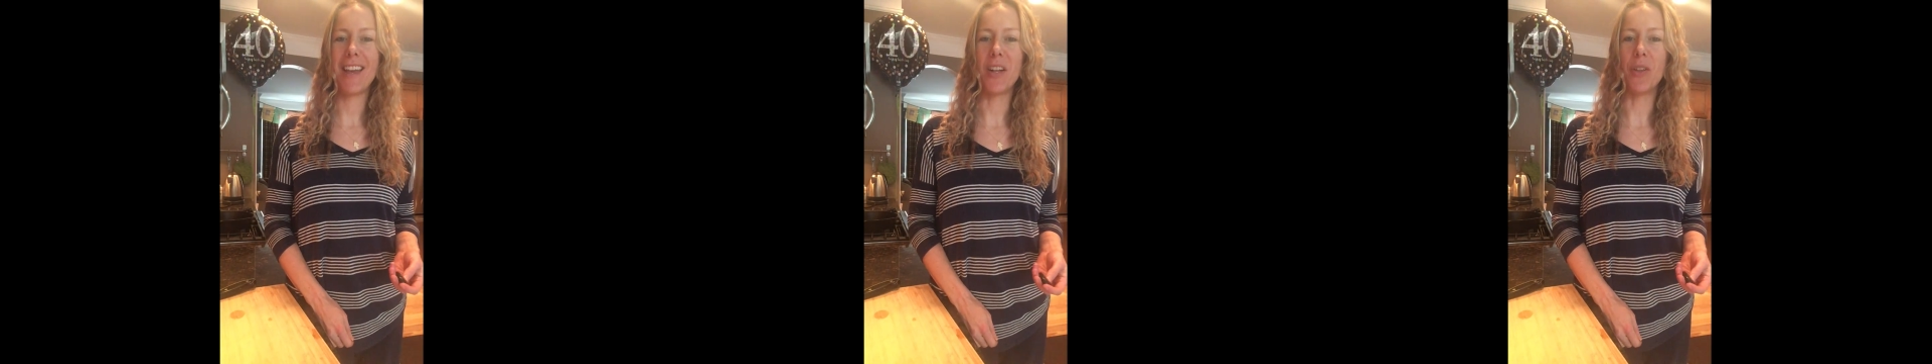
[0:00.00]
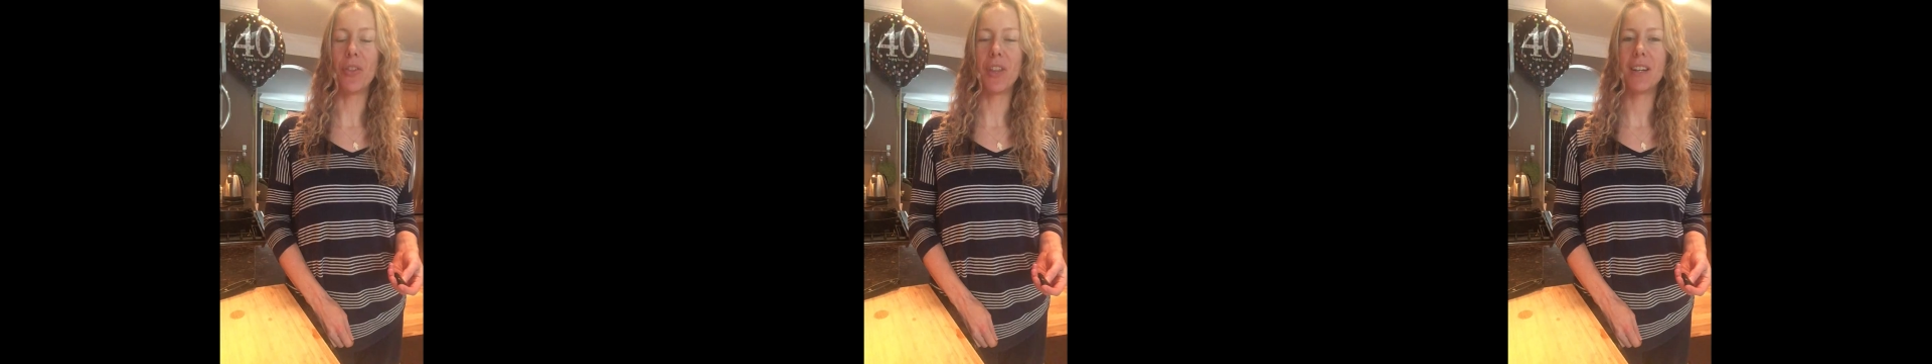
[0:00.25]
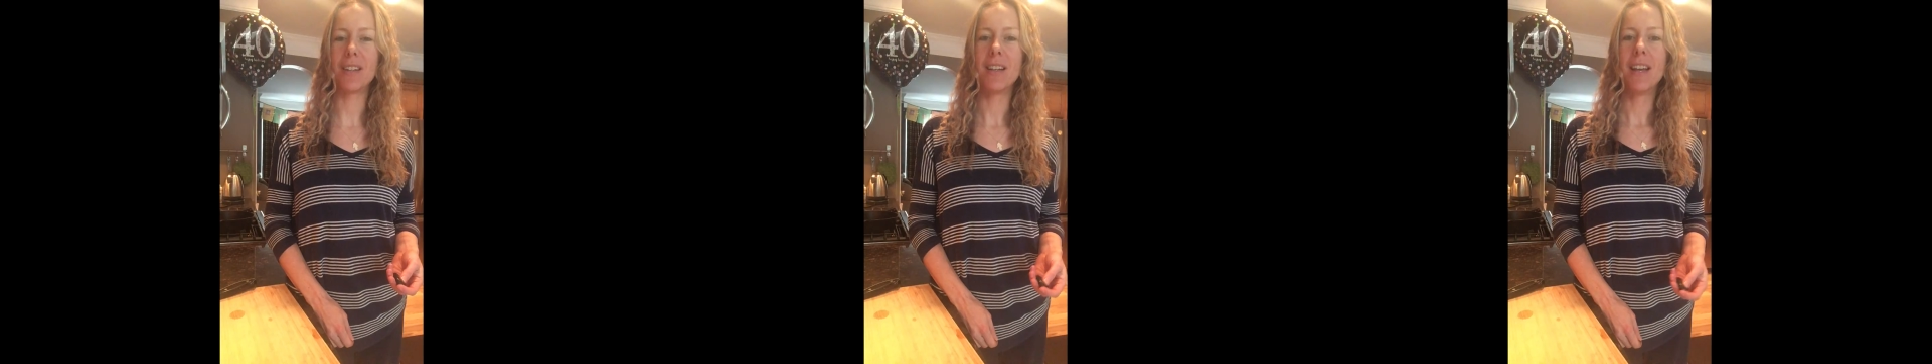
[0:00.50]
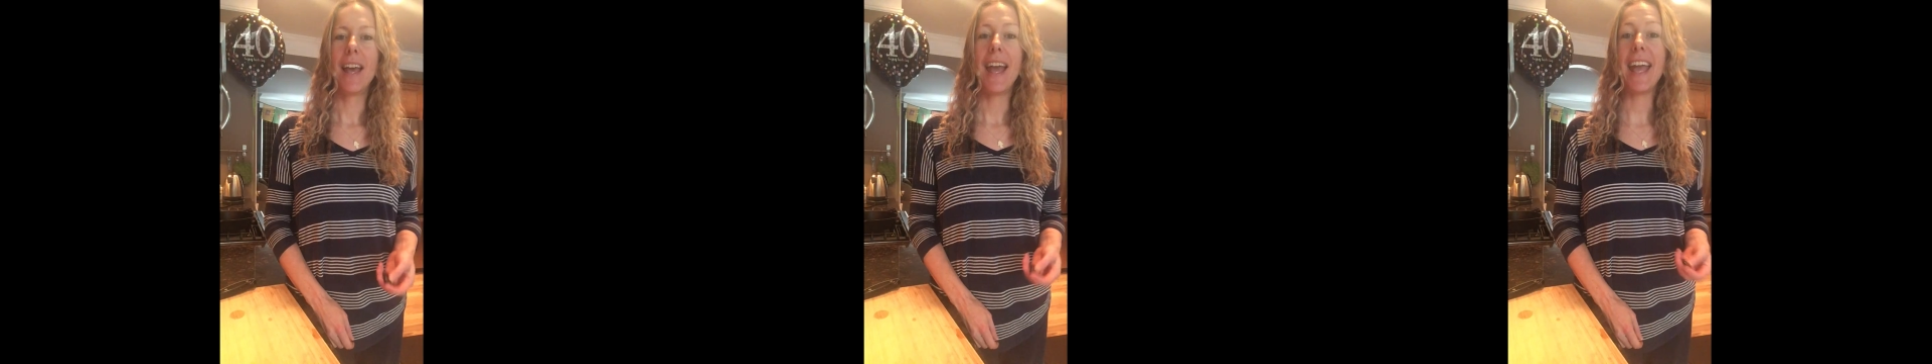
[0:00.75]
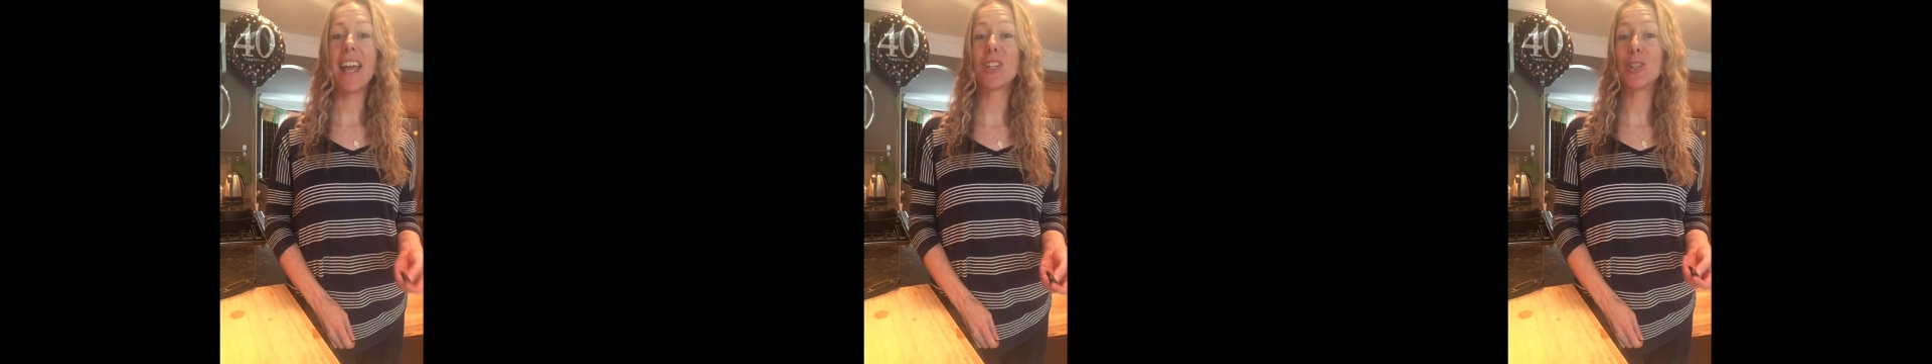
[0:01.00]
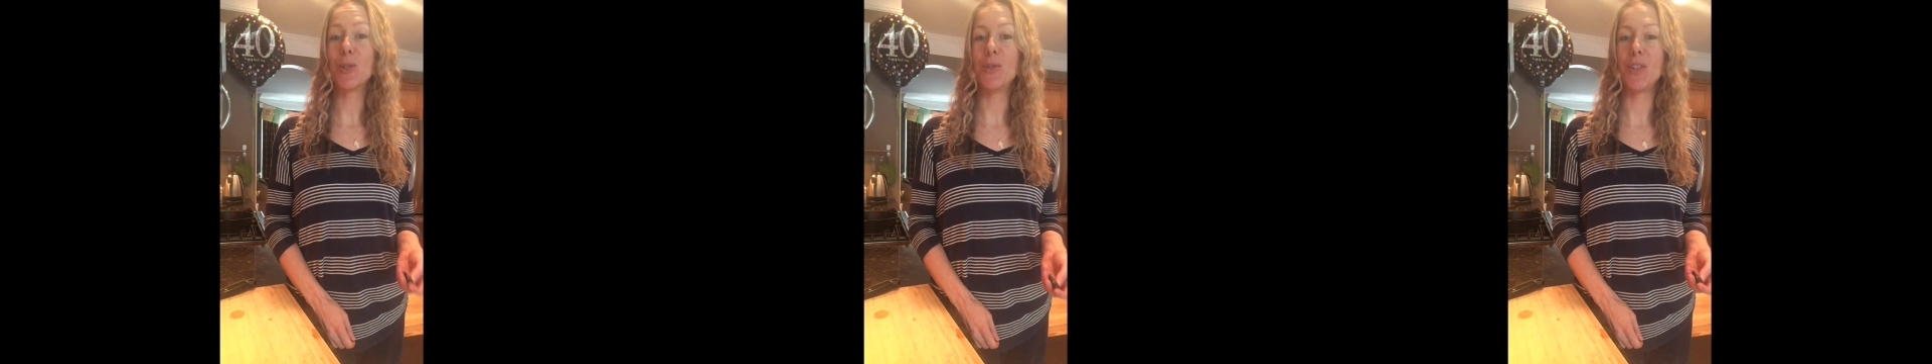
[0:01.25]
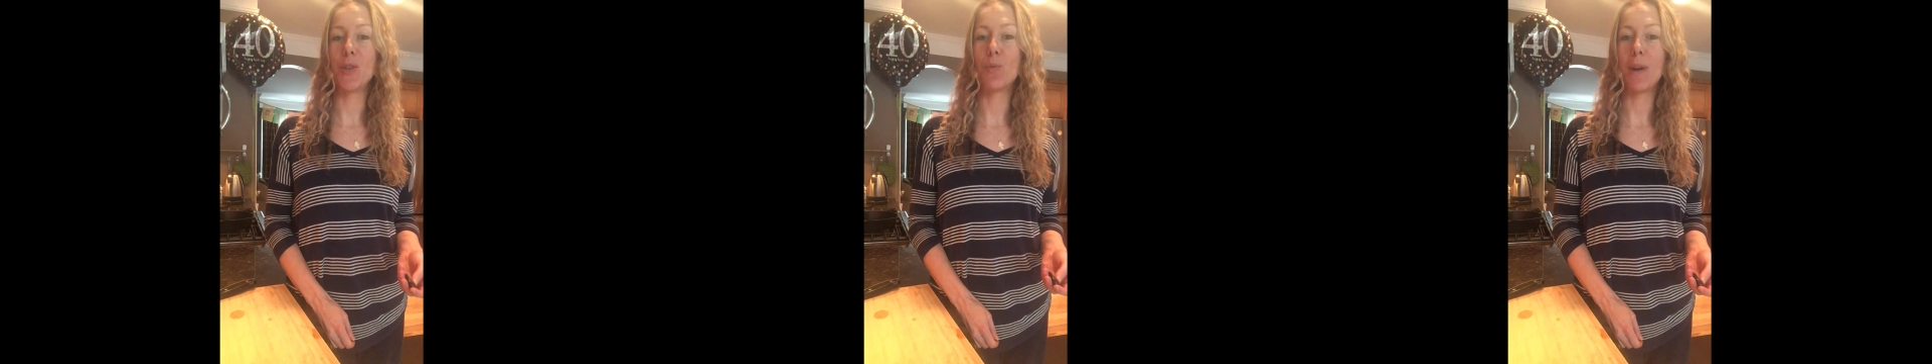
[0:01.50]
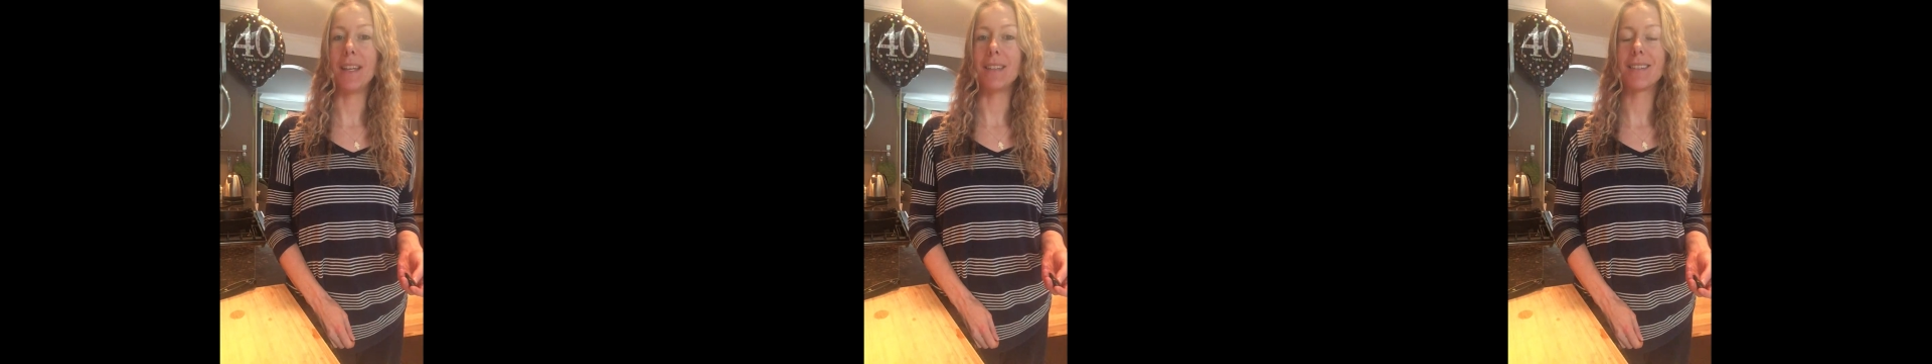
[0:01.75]
healthier and losing
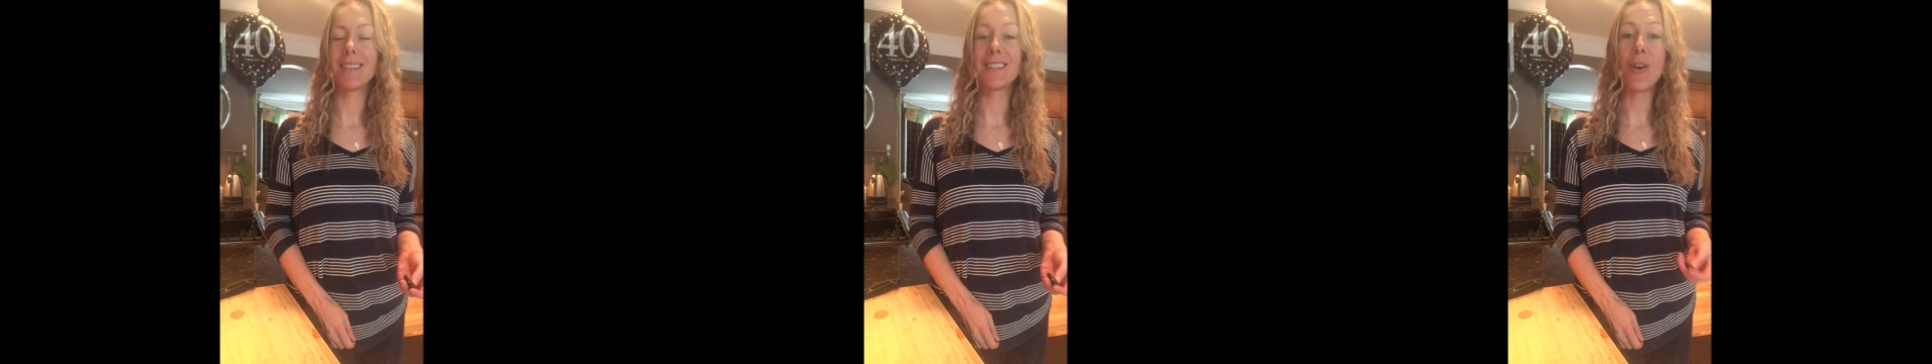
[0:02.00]
weight.